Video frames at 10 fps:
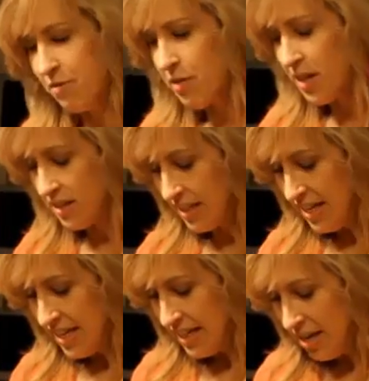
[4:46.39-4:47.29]
different.
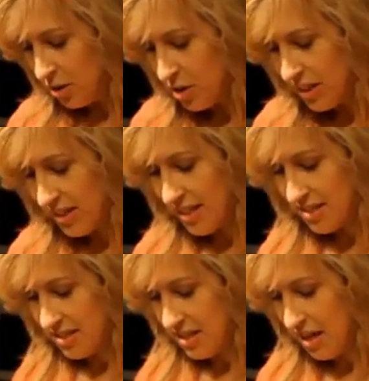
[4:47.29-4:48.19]
Now look at
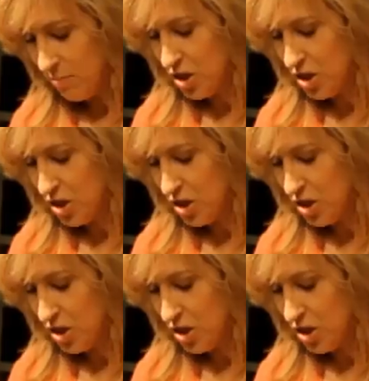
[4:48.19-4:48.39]
this. I'm